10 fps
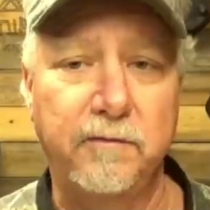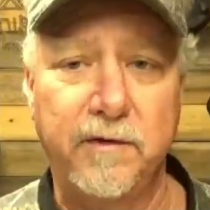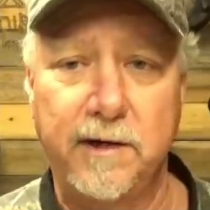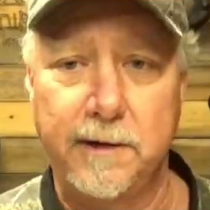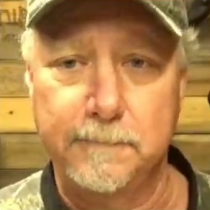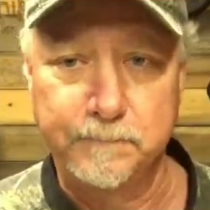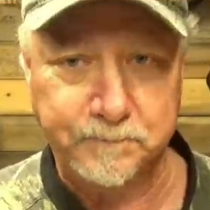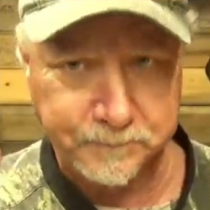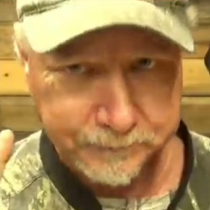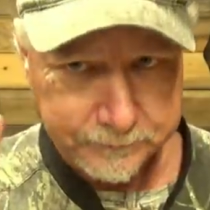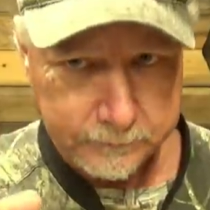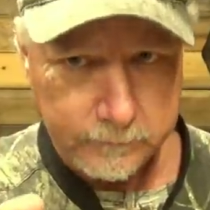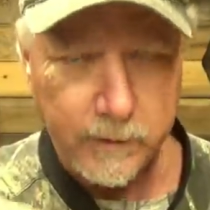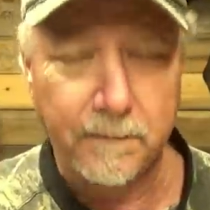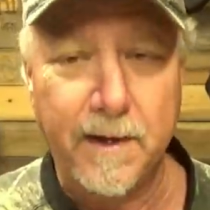the fire.
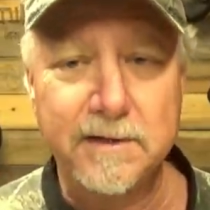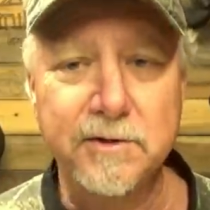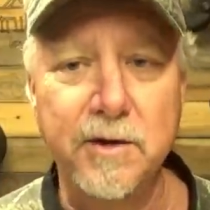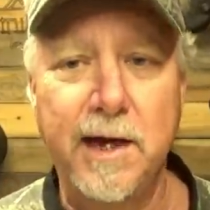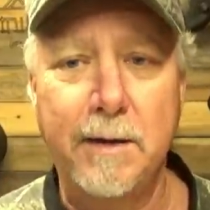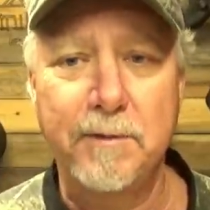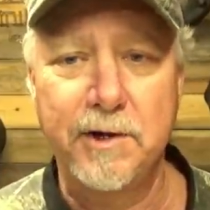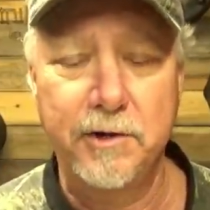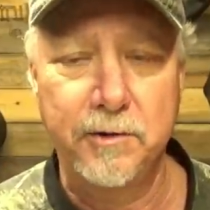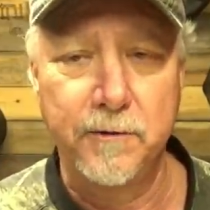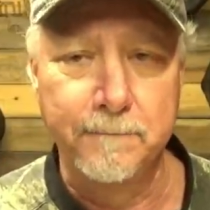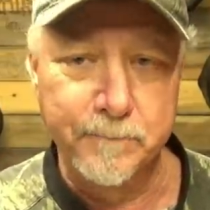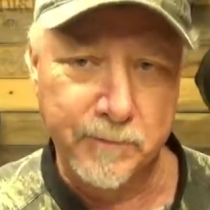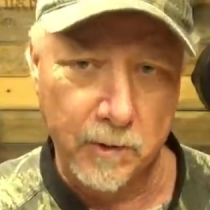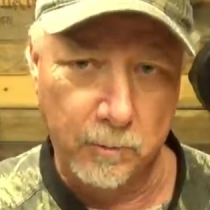That's going to happen to you
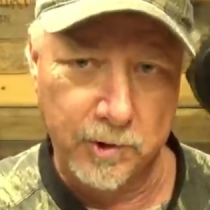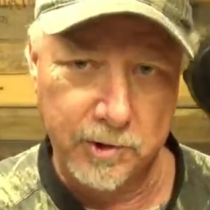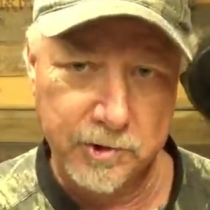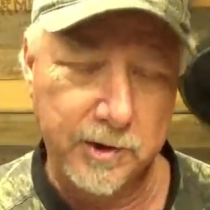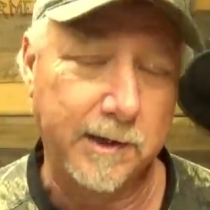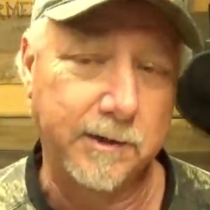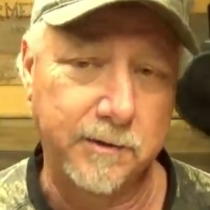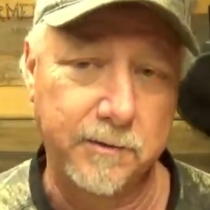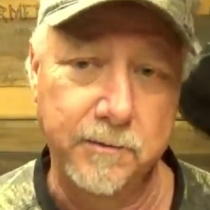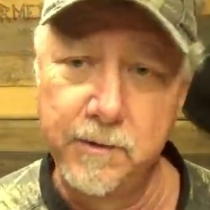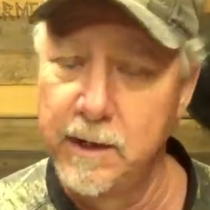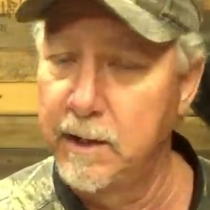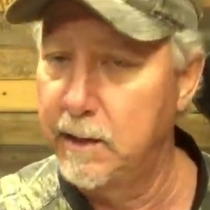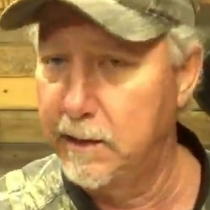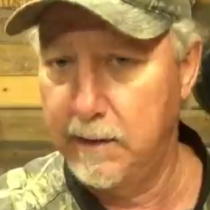when you're trying to do
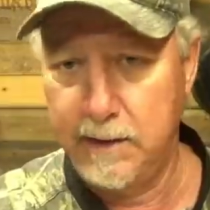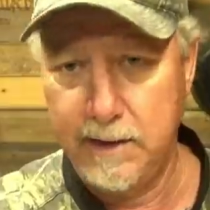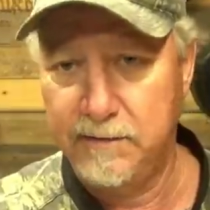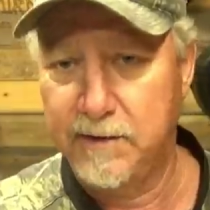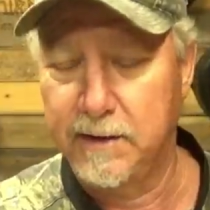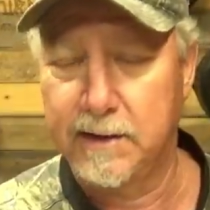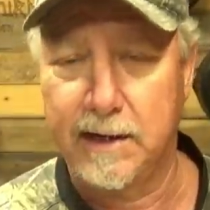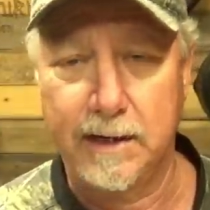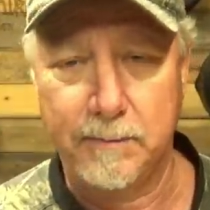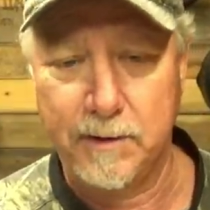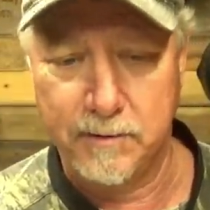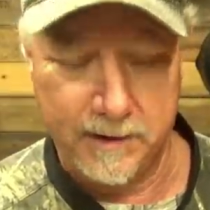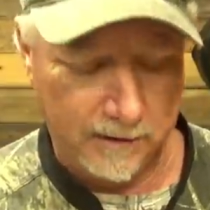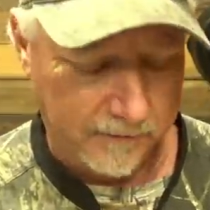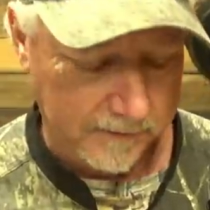anything at camp. I don't
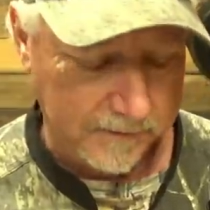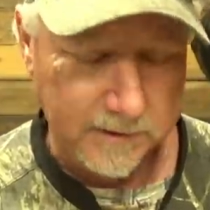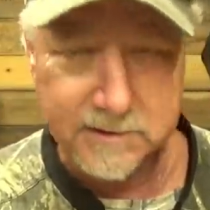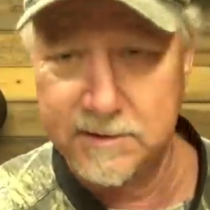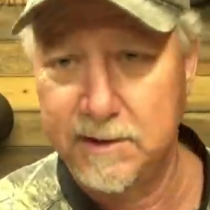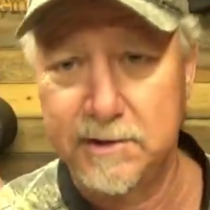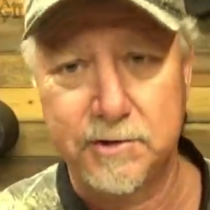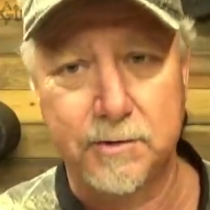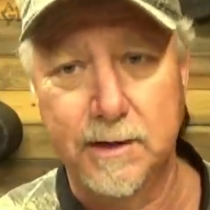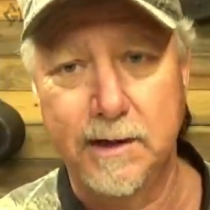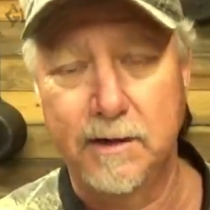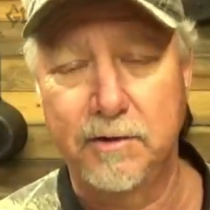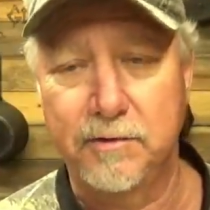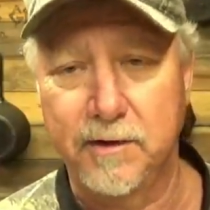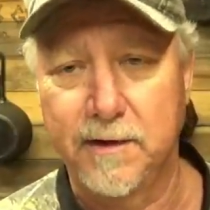care if it's this dish or any other
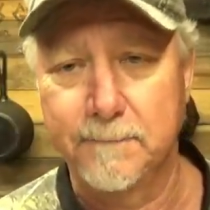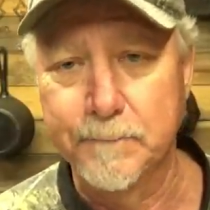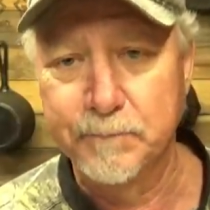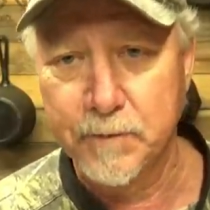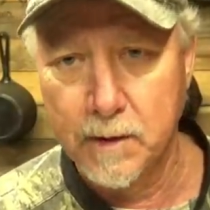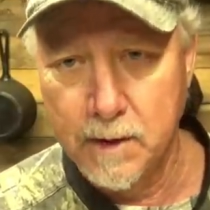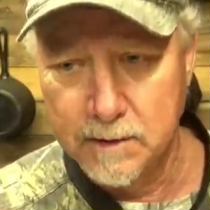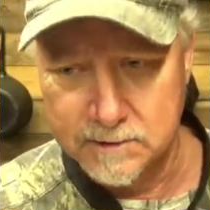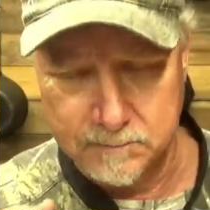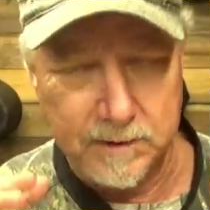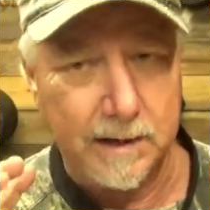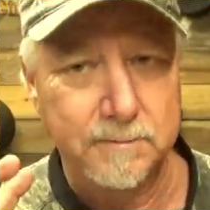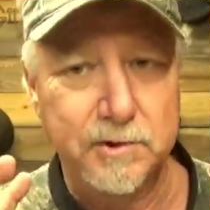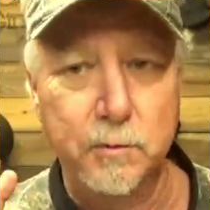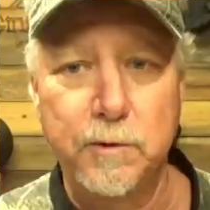thing.
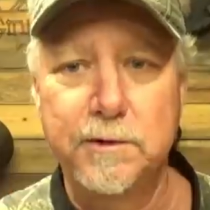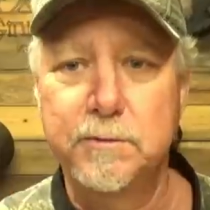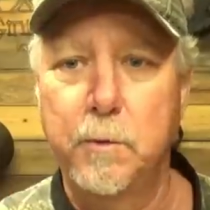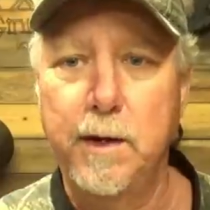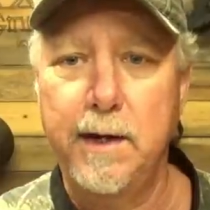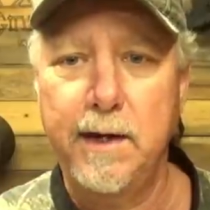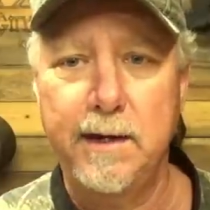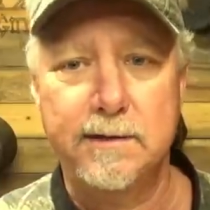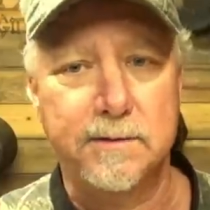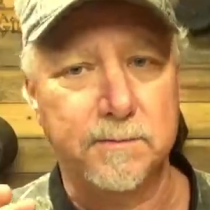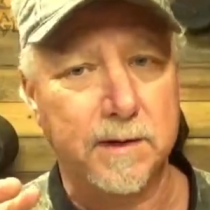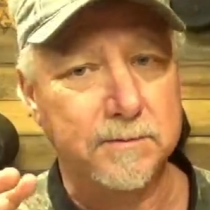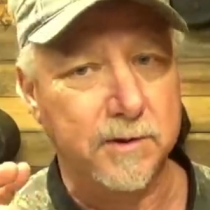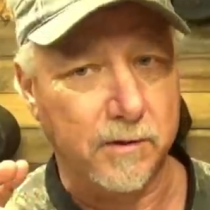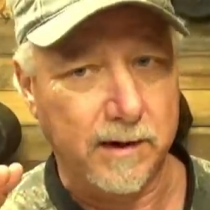Sometimes your wood's wet. Sometimes
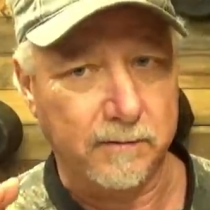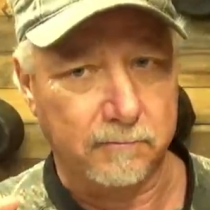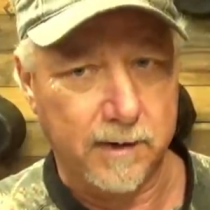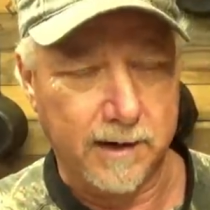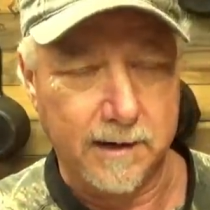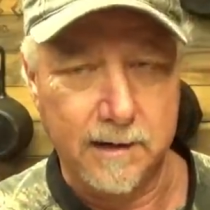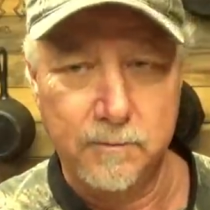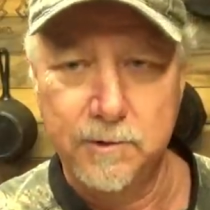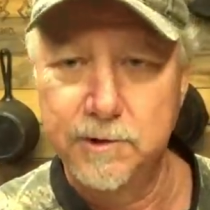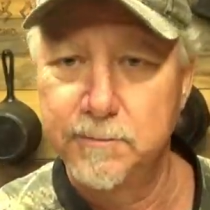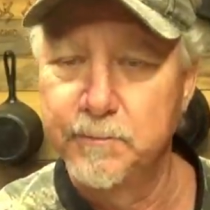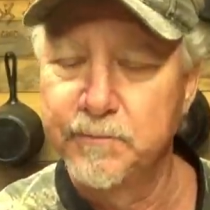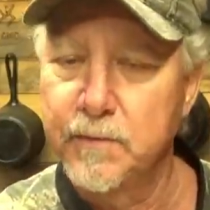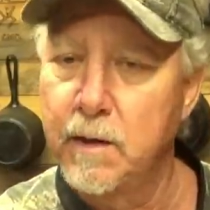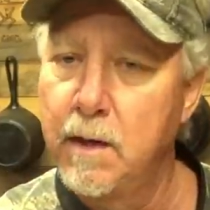you don't have the right kind of wood.
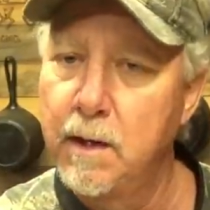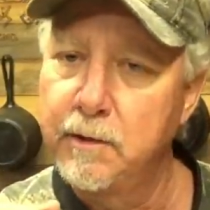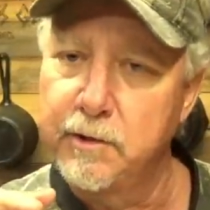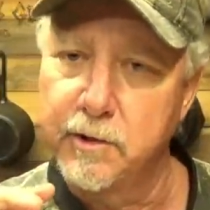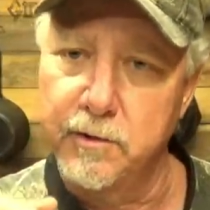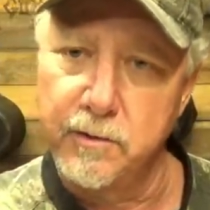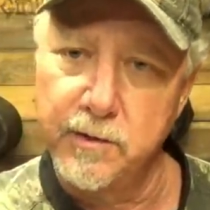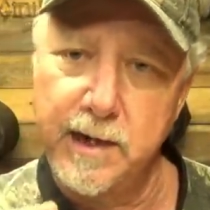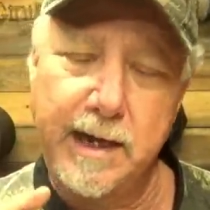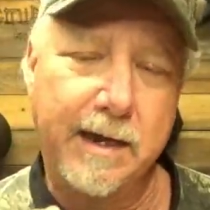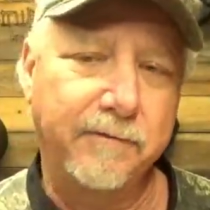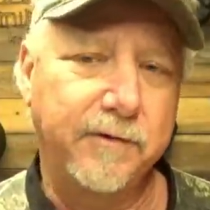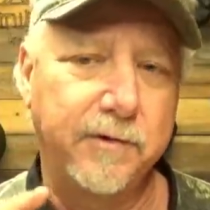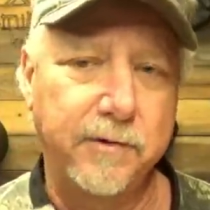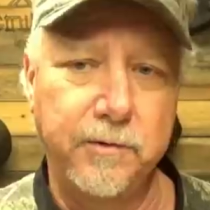You're going to have
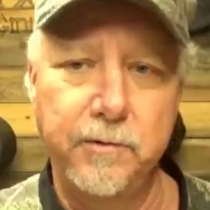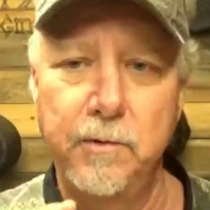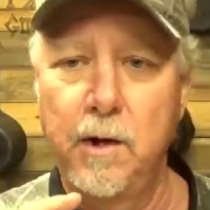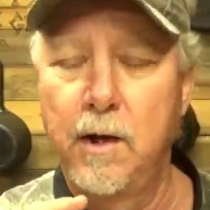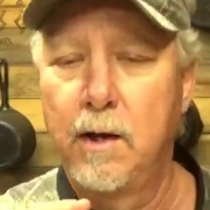to,